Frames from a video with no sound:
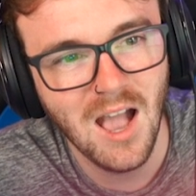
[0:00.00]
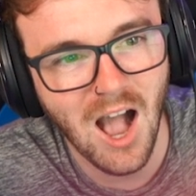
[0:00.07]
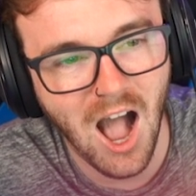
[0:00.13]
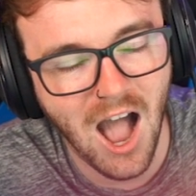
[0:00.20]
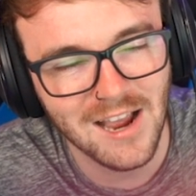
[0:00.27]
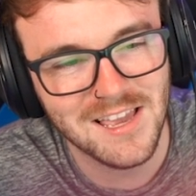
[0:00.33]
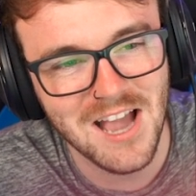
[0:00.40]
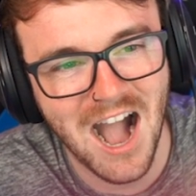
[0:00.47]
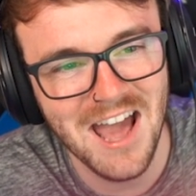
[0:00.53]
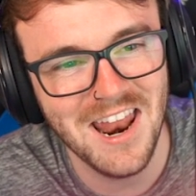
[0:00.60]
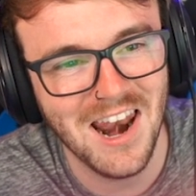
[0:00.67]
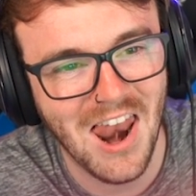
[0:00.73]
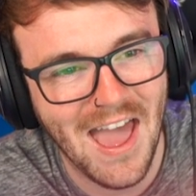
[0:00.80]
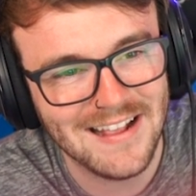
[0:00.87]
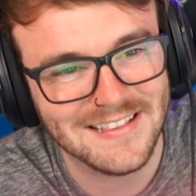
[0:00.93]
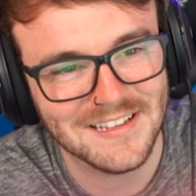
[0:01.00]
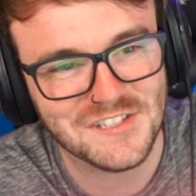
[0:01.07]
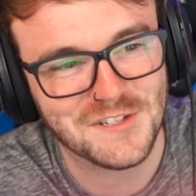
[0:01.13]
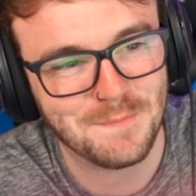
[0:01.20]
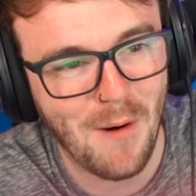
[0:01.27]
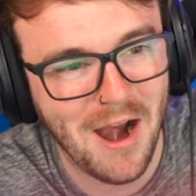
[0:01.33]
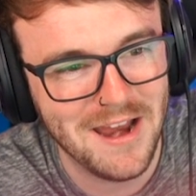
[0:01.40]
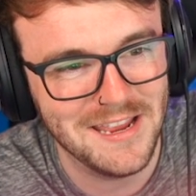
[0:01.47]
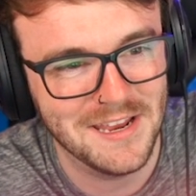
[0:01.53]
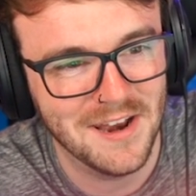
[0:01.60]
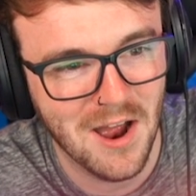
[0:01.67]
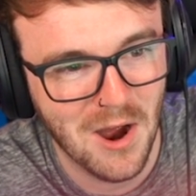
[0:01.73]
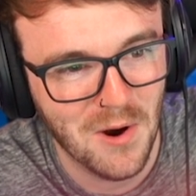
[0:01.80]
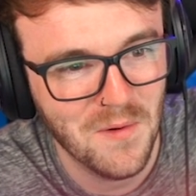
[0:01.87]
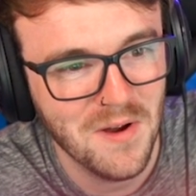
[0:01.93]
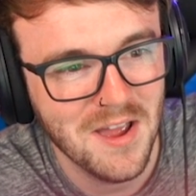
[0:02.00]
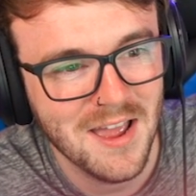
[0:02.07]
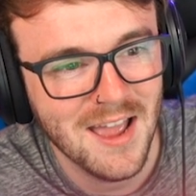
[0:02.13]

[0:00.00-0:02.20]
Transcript: I kind of like this sprite, you know.